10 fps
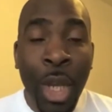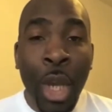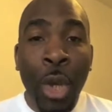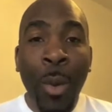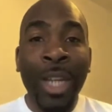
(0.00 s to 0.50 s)

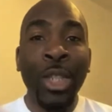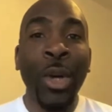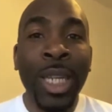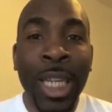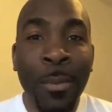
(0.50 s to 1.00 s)
who are
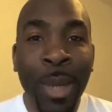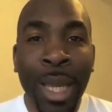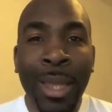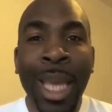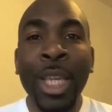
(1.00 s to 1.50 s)
joining me,
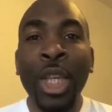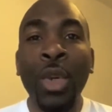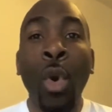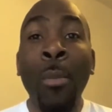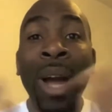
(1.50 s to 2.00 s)
thank
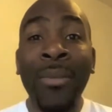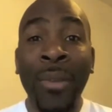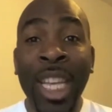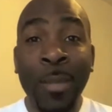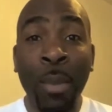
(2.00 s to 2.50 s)
you. All my
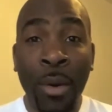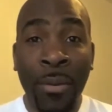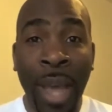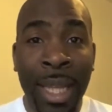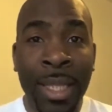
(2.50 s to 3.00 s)
Facebook
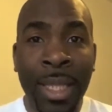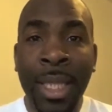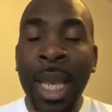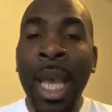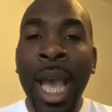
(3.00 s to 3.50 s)
fans
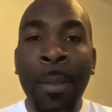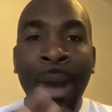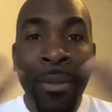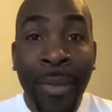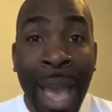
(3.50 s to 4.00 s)
and my
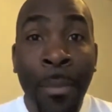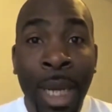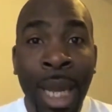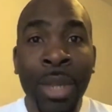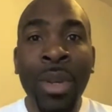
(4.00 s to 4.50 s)

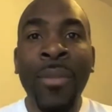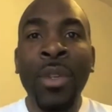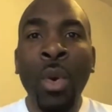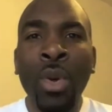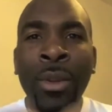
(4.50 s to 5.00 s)
family. I don't even
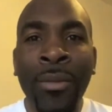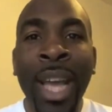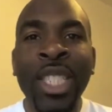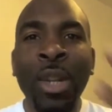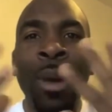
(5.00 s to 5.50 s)
call you
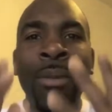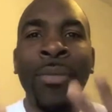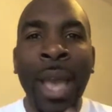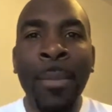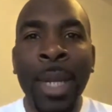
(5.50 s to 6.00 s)
fans, you're my
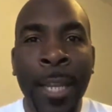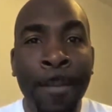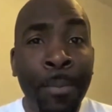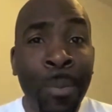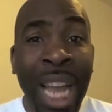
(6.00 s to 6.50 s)
family.
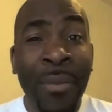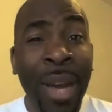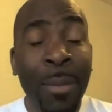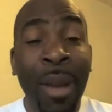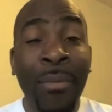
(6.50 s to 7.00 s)
I've
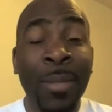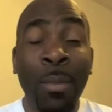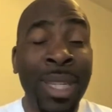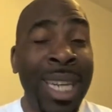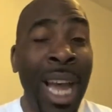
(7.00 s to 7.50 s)
had my
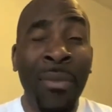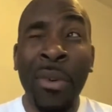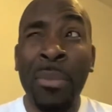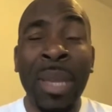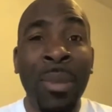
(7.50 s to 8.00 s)
Facebook now
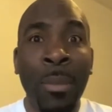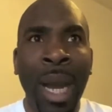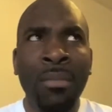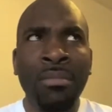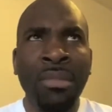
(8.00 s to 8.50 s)
for maybe
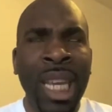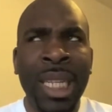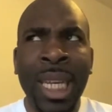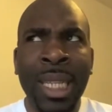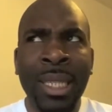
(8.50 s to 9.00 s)
about 10
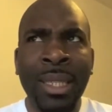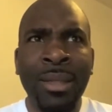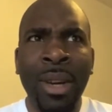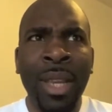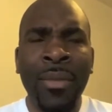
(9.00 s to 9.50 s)
years
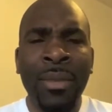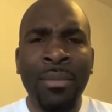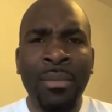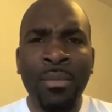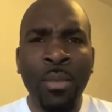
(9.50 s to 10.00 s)
or
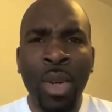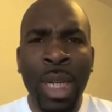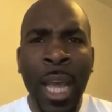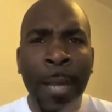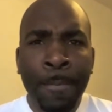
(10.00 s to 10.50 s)
even more
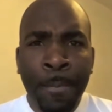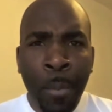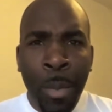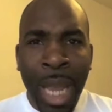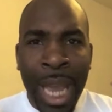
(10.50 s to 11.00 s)
than that.
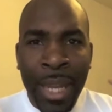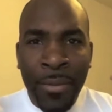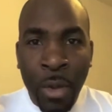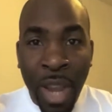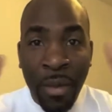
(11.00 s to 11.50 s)
And
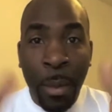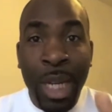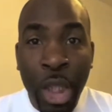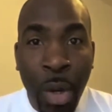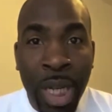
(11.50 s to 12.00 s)
to
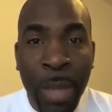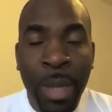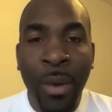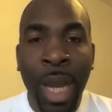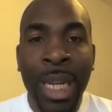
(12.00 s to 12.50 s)
everybody joining
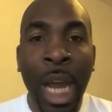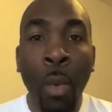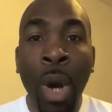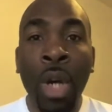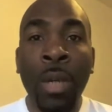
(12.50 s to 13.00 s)
me right now,
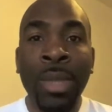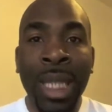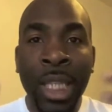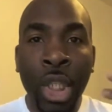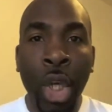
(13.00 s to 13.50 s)
welcome to
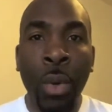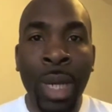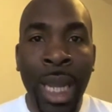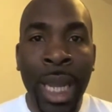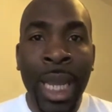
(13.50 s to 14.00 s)
this
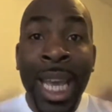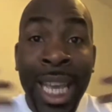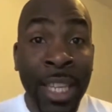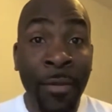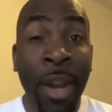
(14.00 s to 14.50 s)
Q&A.
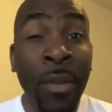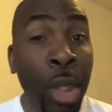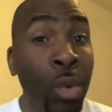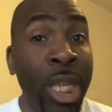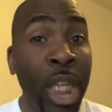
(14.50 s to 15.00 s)
It's a very
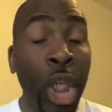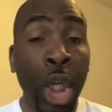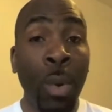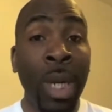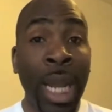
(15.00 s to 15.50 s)
unique
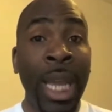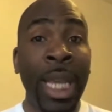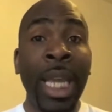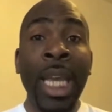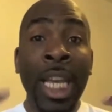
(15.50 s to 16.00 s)

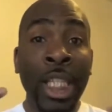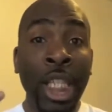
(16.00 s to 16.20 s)
Q&A. It's